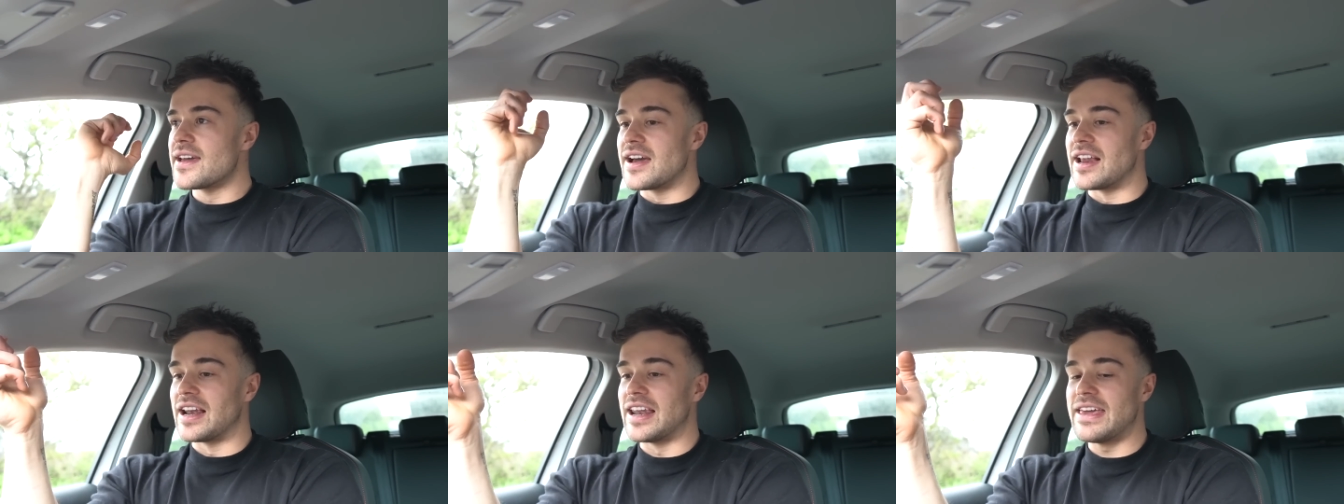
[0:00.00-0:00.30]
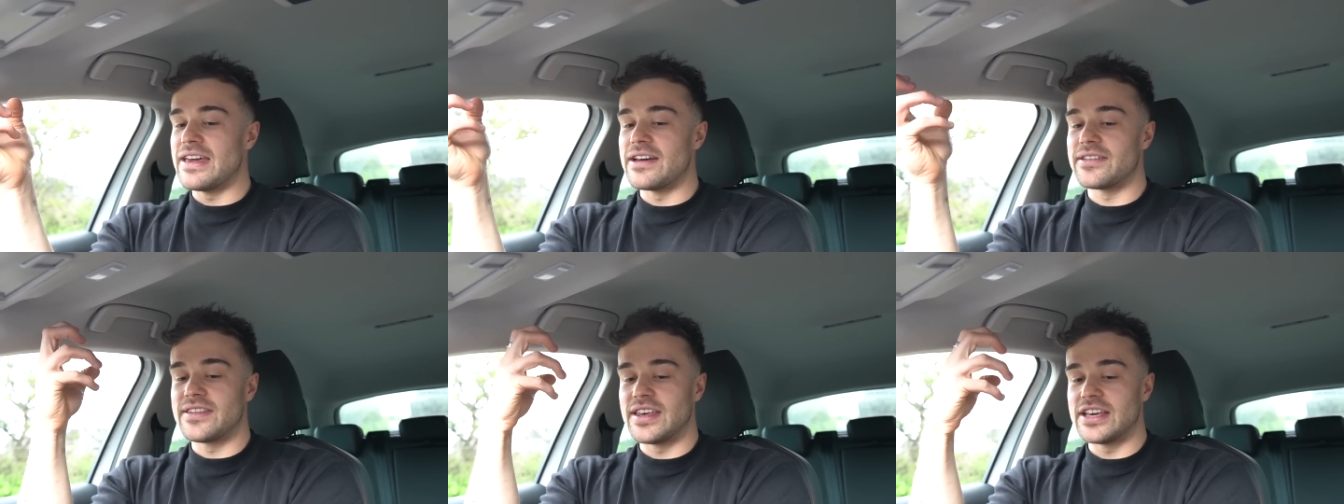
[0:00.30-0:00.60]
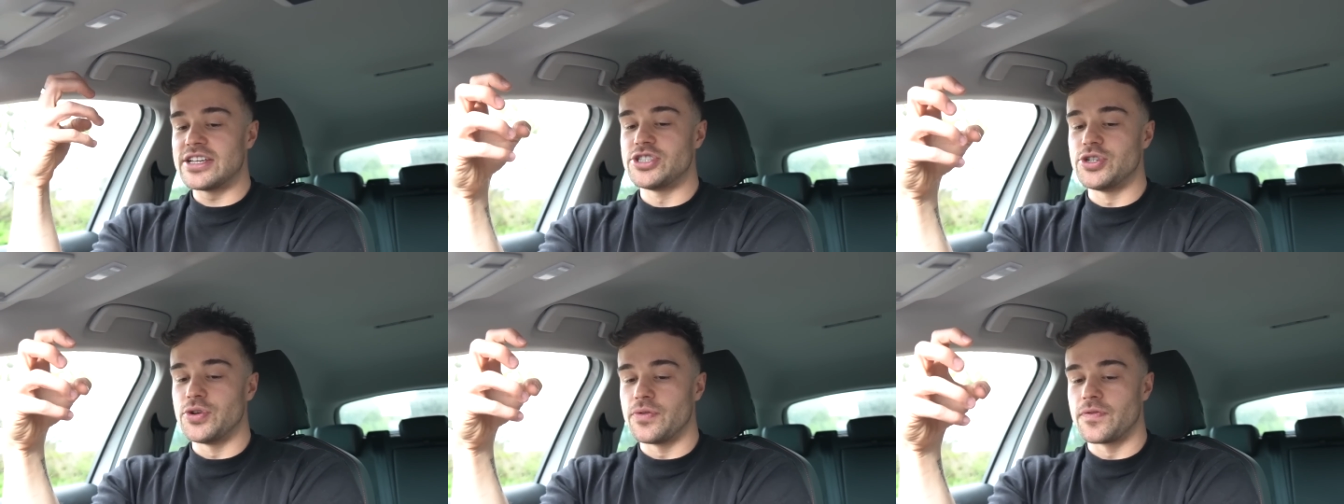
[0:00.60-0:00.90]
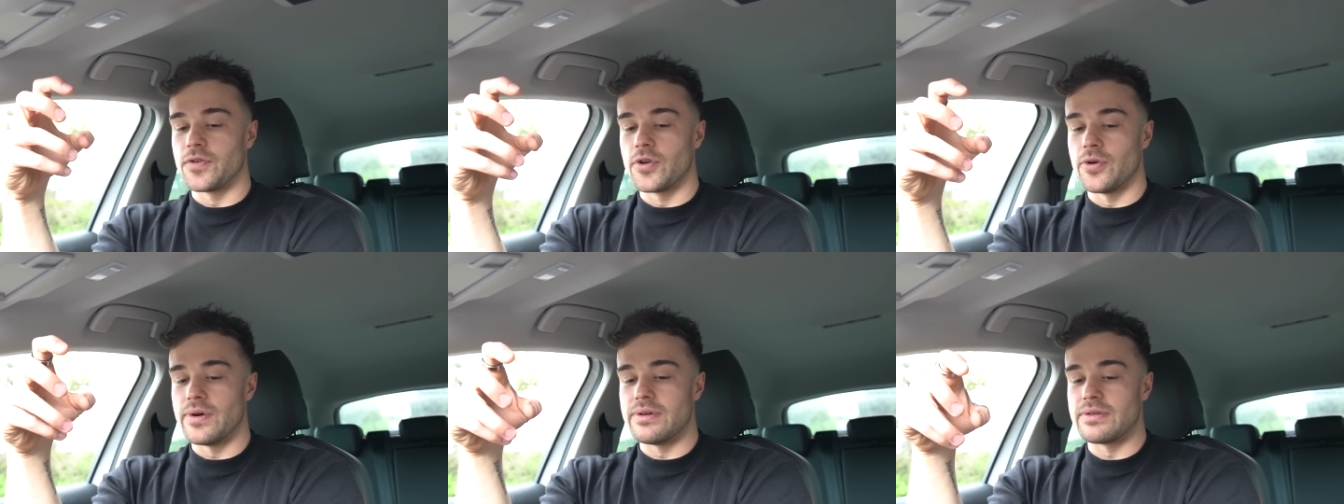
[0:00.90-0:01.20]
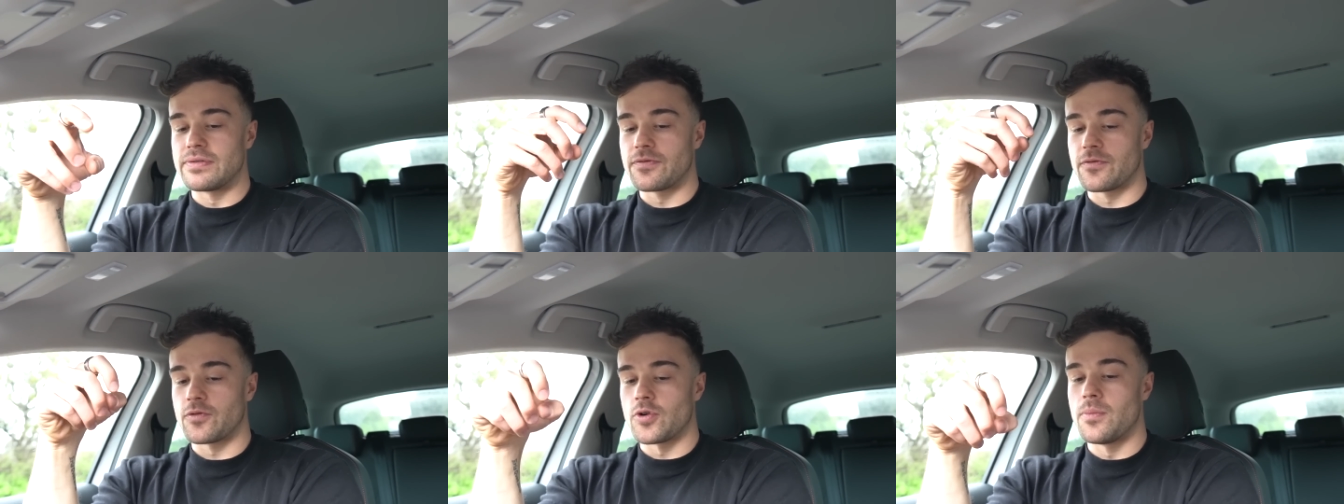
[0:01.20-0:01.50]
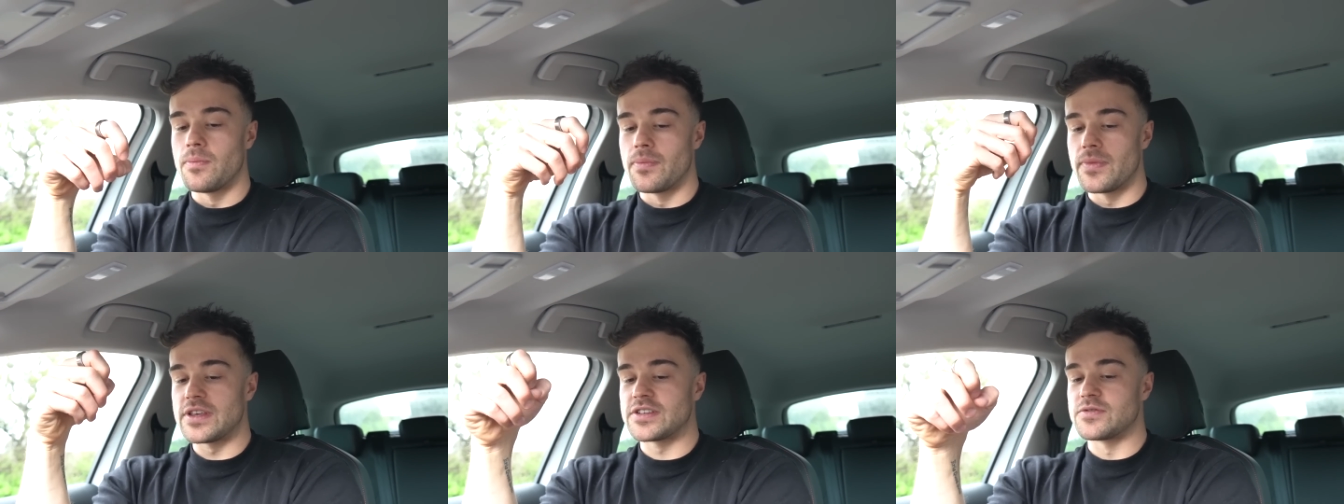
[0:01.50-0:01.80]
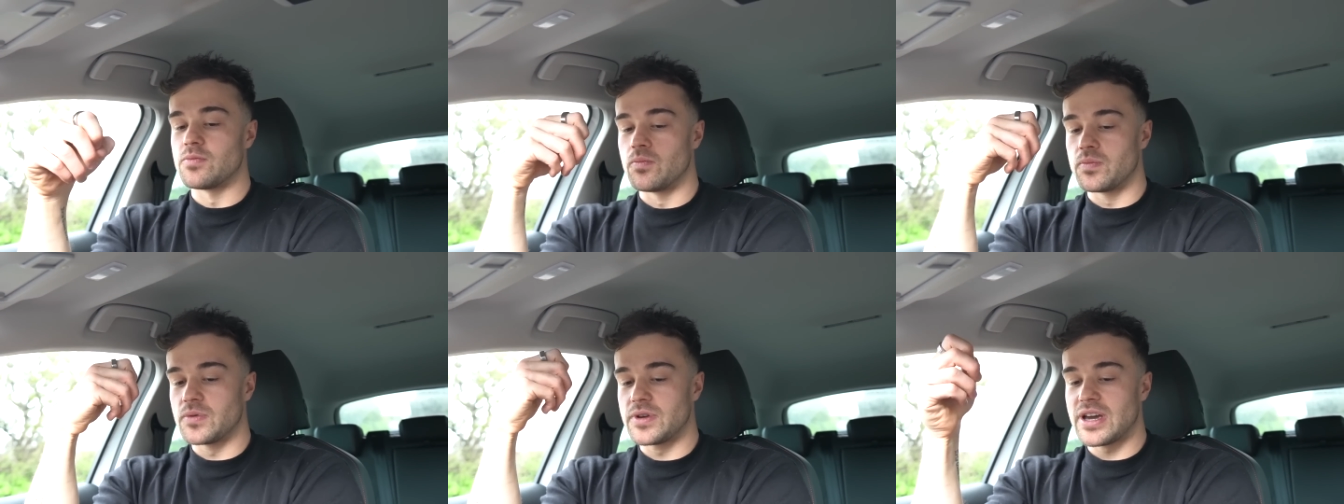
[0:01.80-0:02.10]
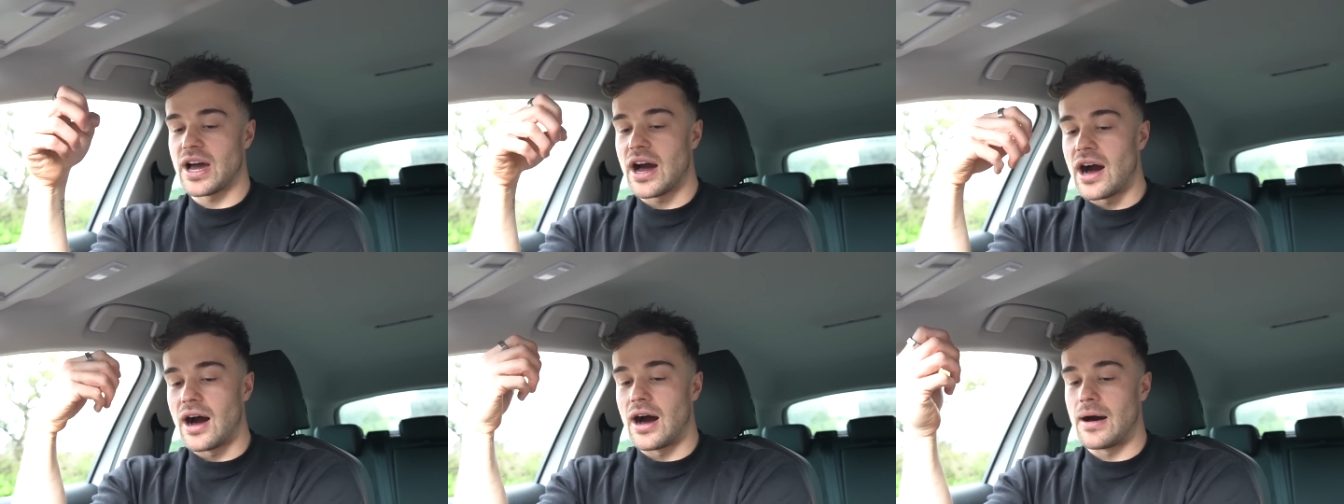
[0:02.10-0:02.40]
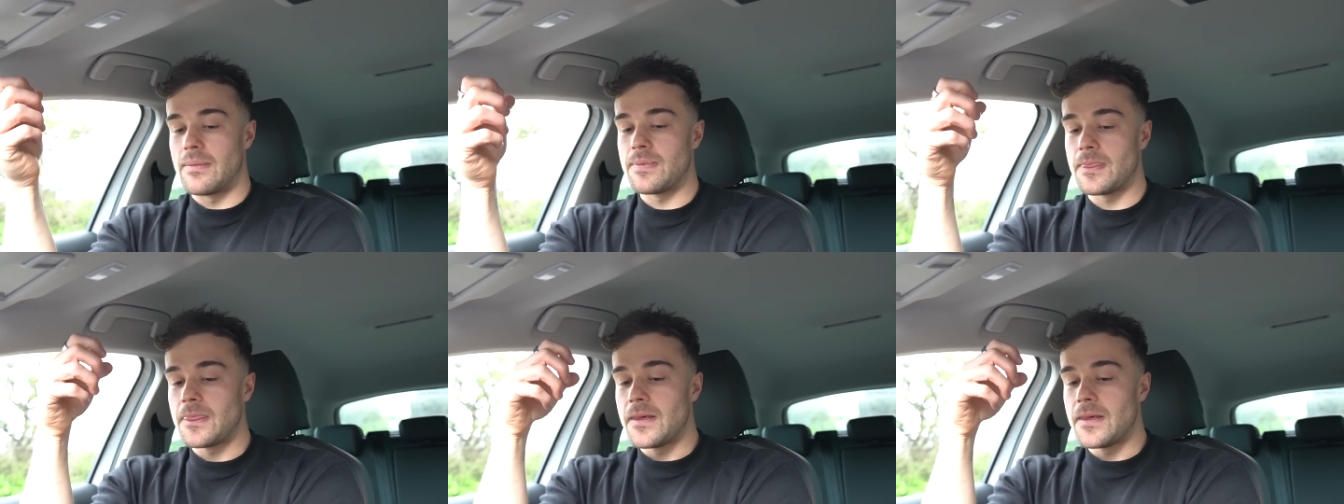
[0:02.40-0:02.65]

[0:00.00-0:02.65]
clear tissue fluid from this cut